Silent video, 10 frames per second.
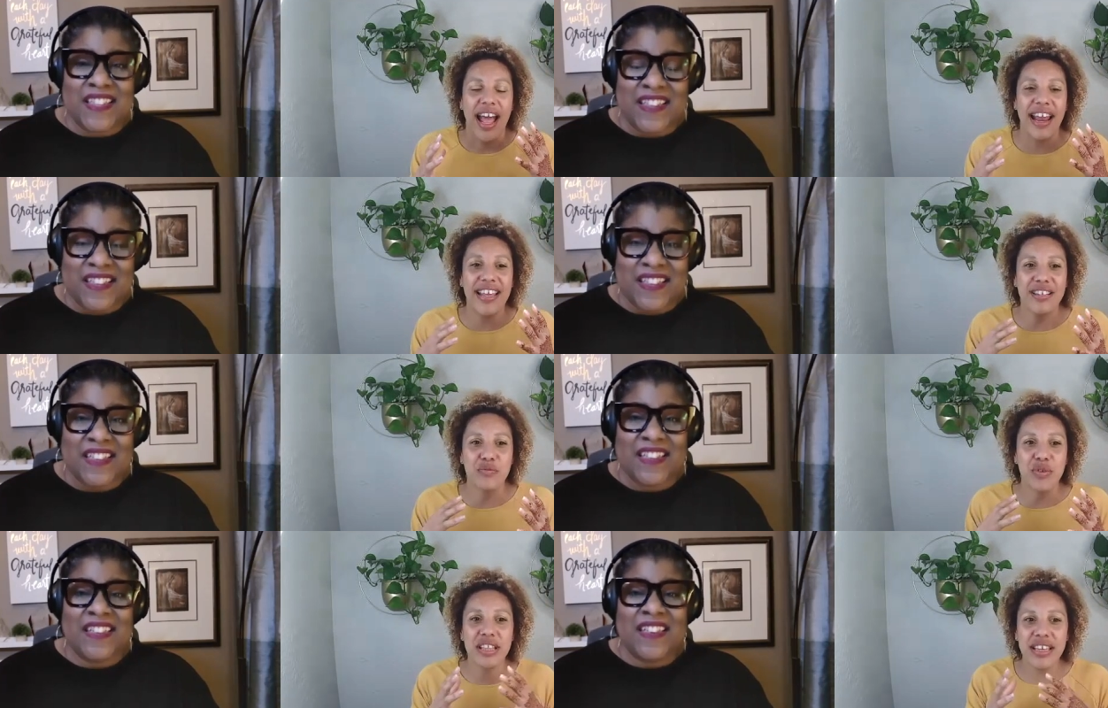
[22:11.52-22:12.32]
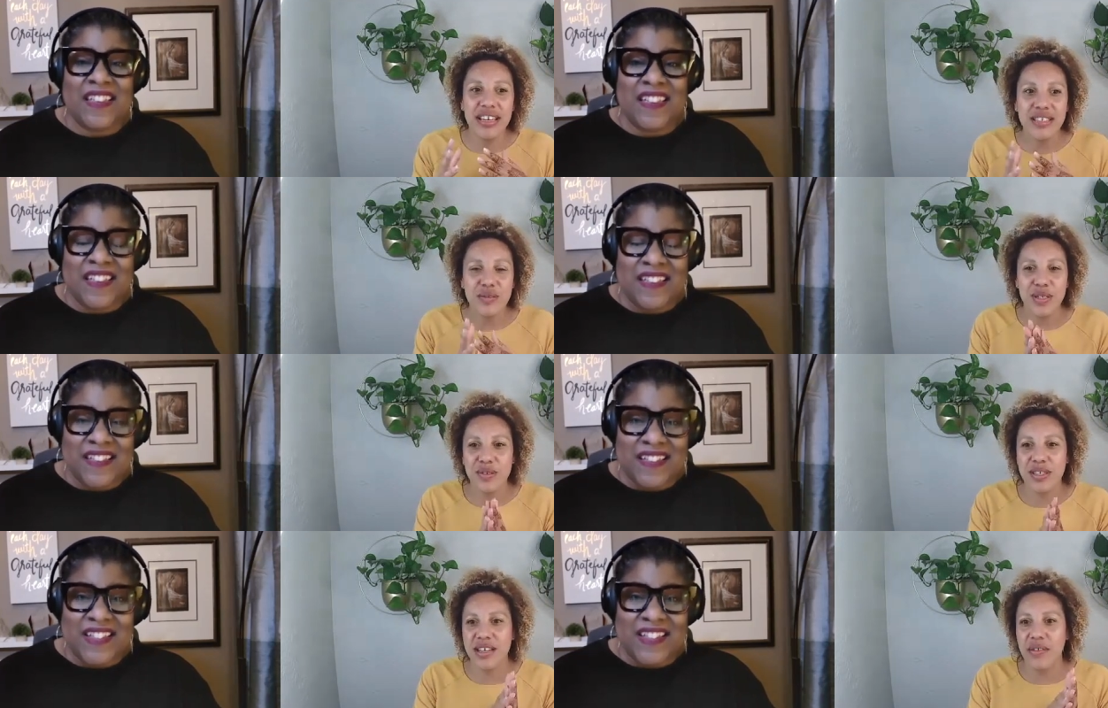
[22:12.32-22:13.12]
Speaker 1: And it really is when you
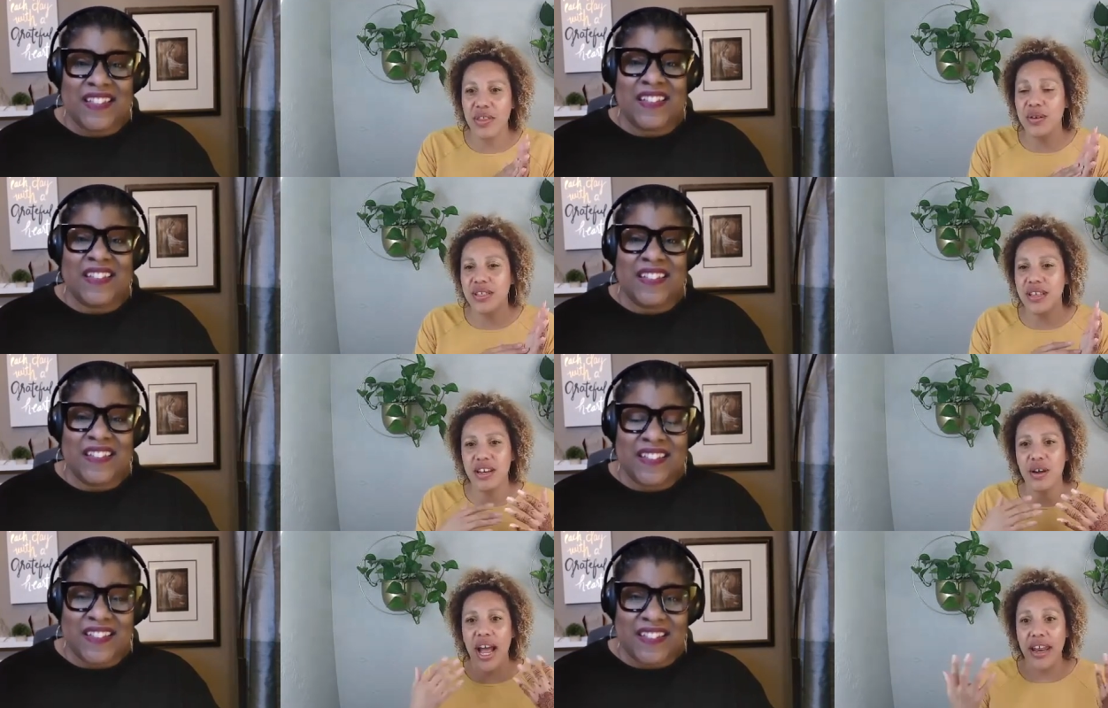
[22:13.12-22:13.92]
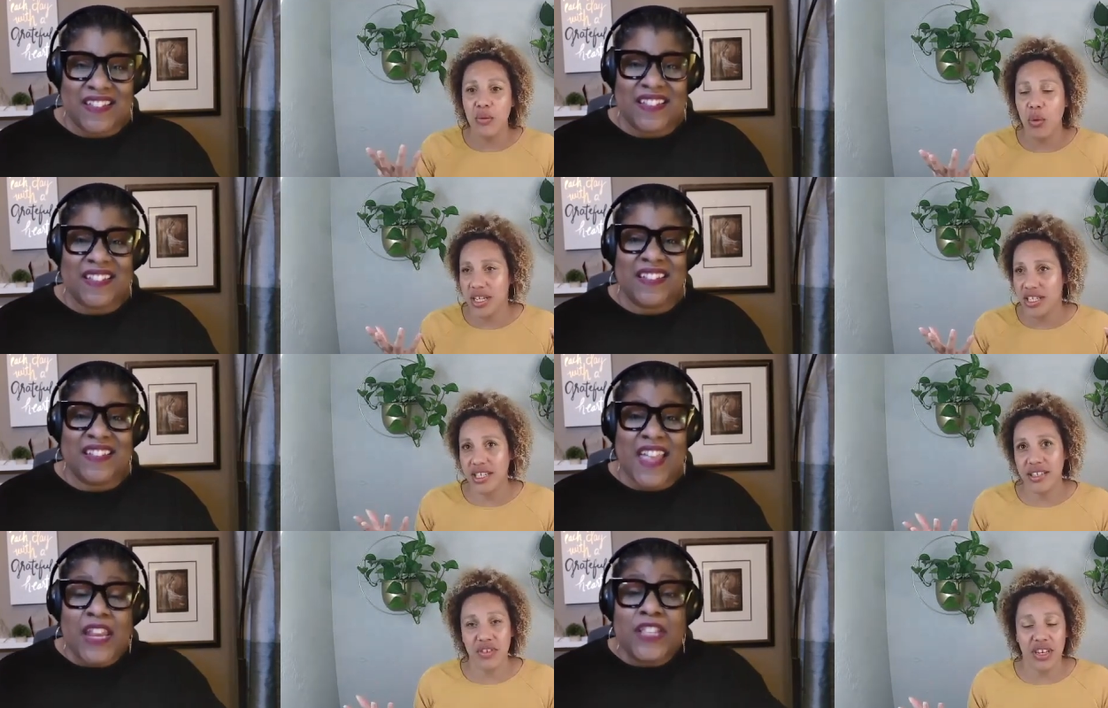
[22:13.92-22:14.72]
stop. There was, you know, I didn't watch
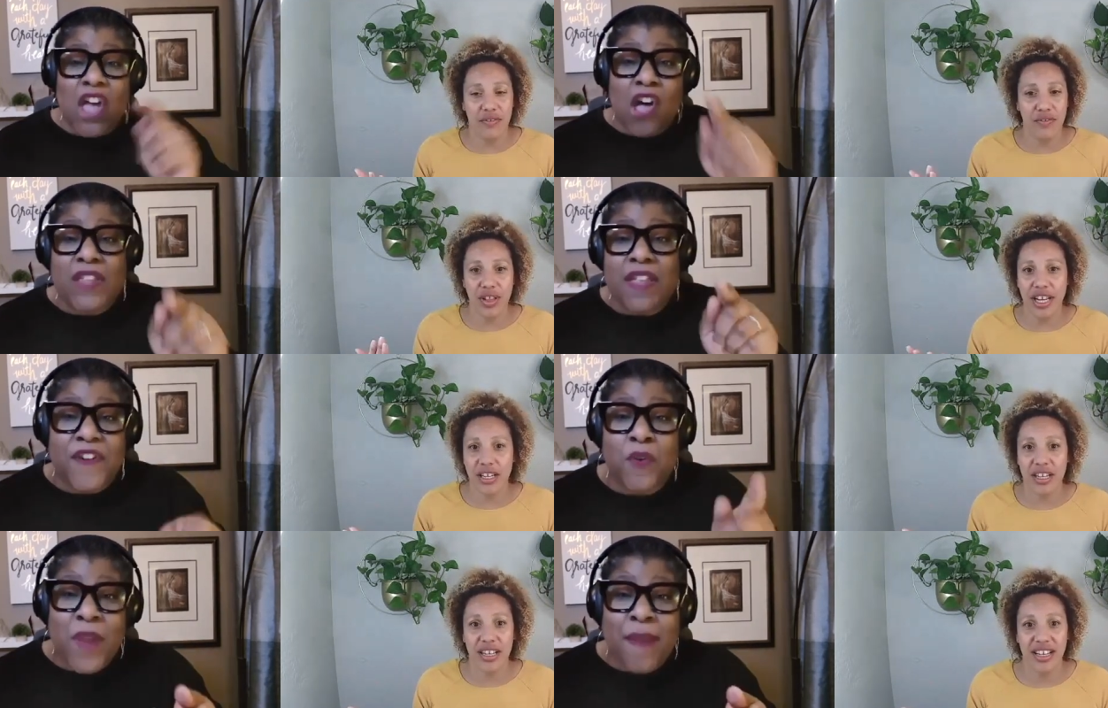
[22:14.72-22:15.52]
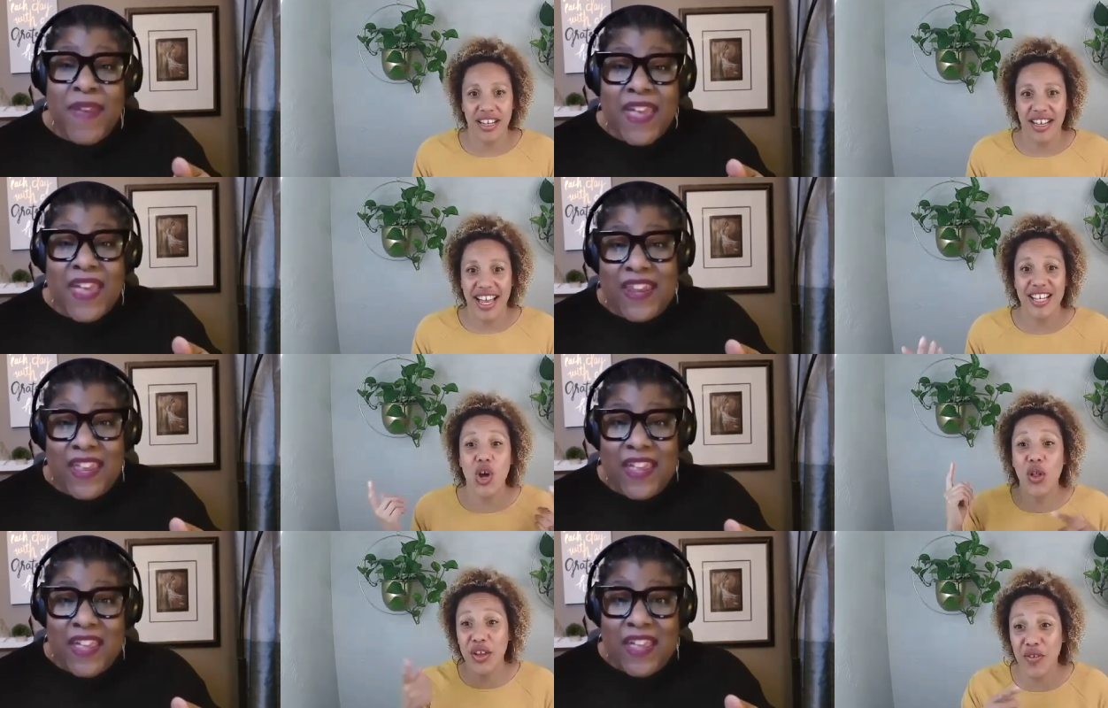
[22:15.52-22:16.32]
TV. And it's only for, like, for women. It's
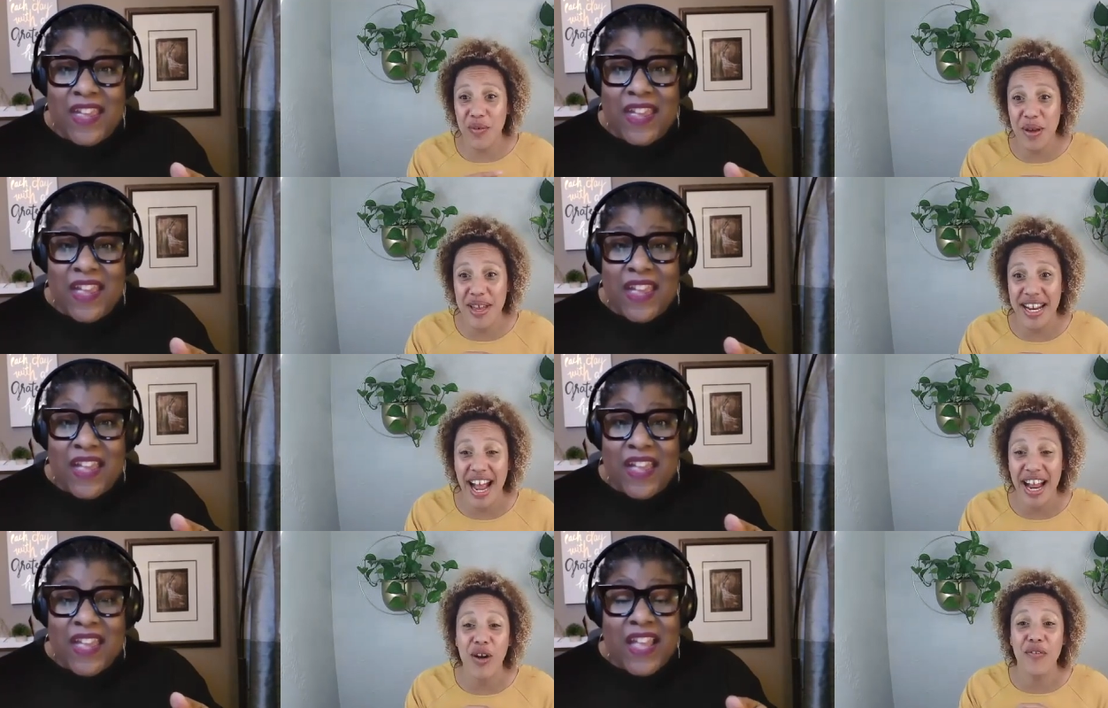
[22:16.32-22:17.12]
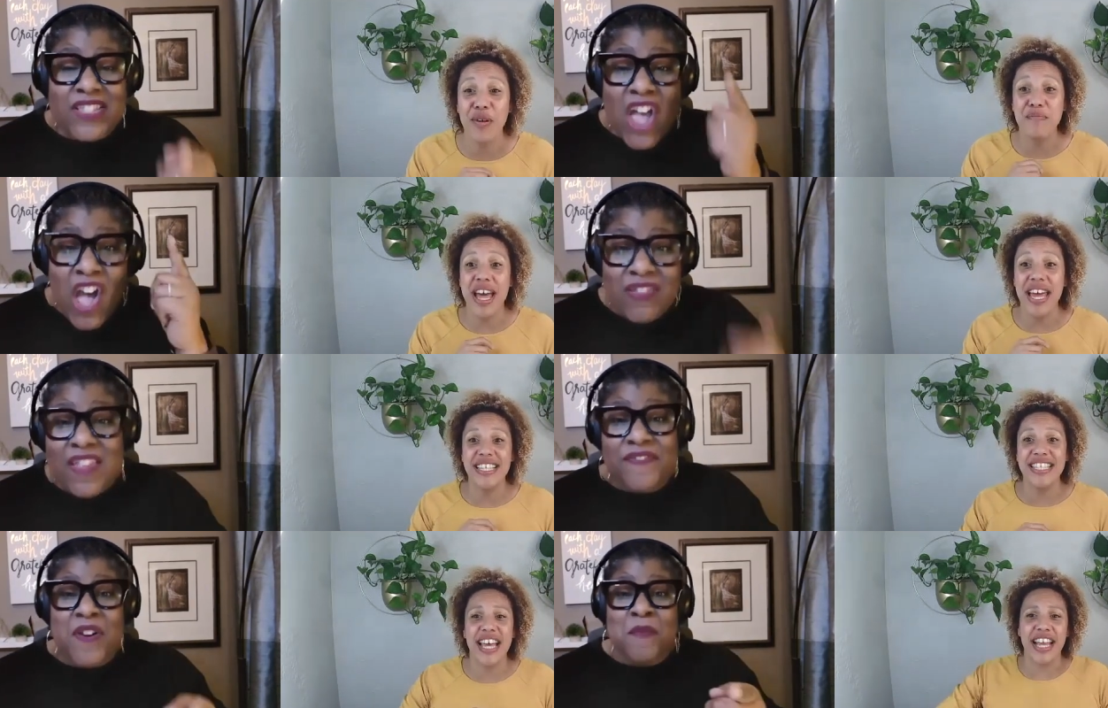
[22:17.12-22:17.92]
only for women. I know. It's for men, for it's
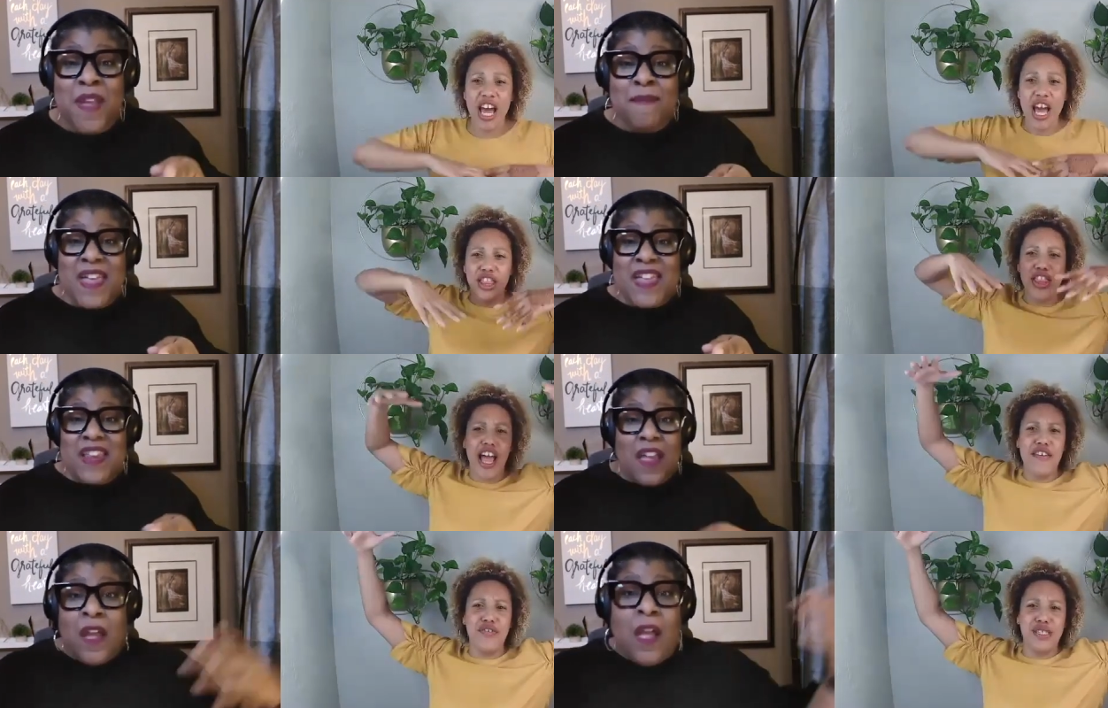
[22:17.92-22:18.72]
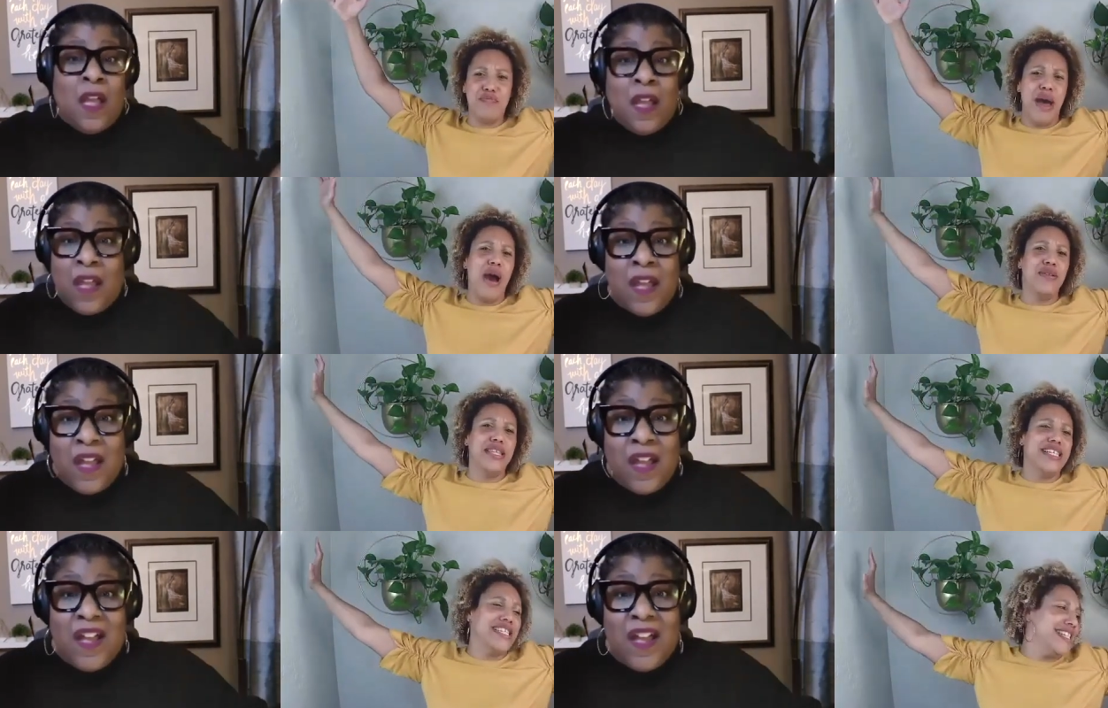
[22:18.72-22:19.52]
women. like life is
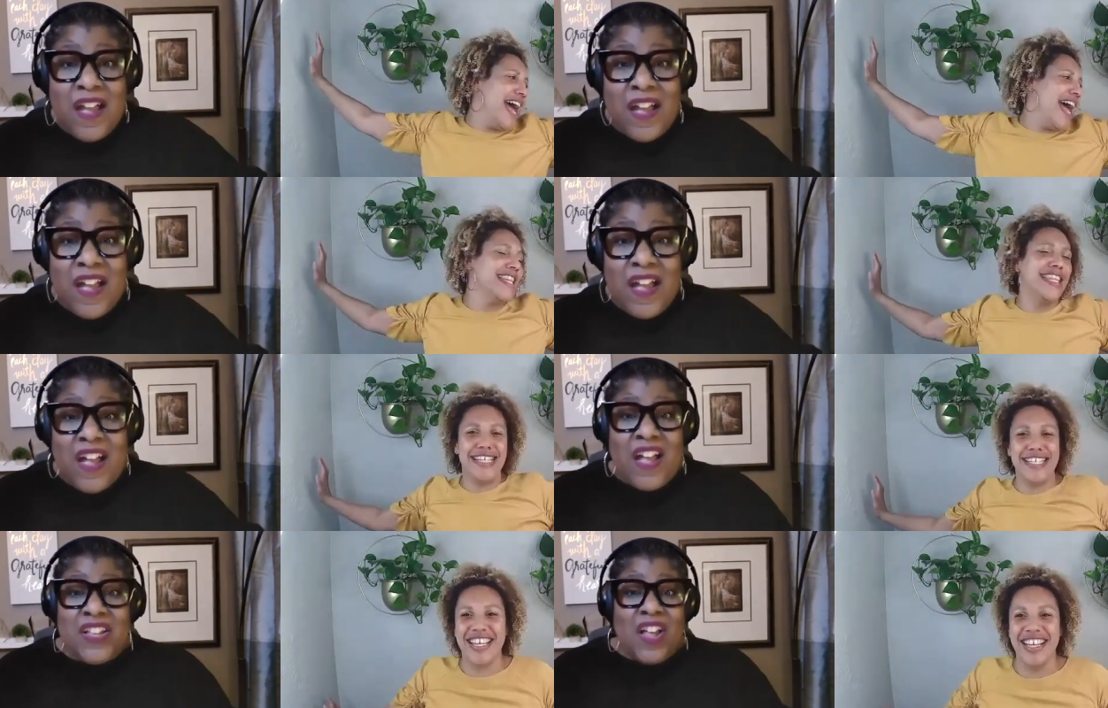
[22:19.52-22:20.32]
boundless and endless